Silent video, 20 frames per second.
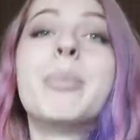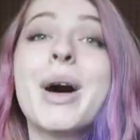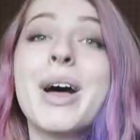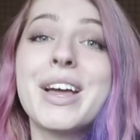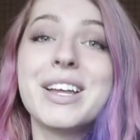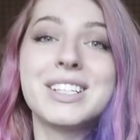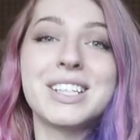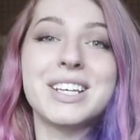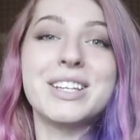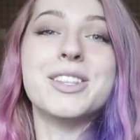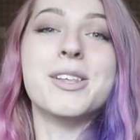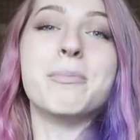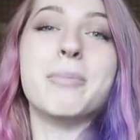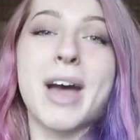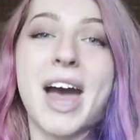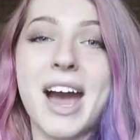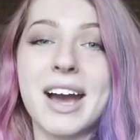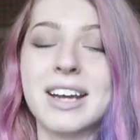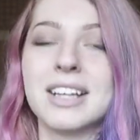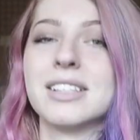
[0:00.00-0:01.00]
but in the
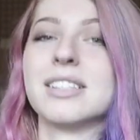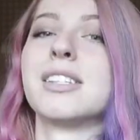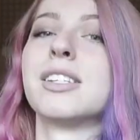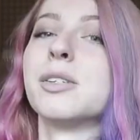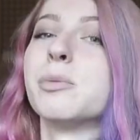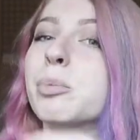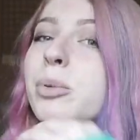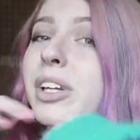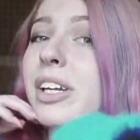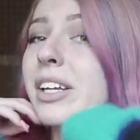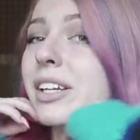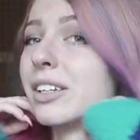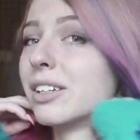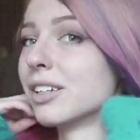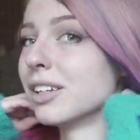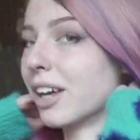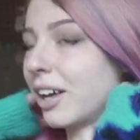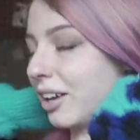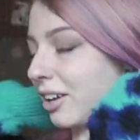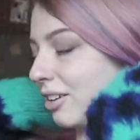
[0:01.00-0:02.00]
back it's split.
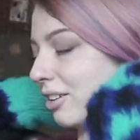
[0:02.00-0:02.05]
Hang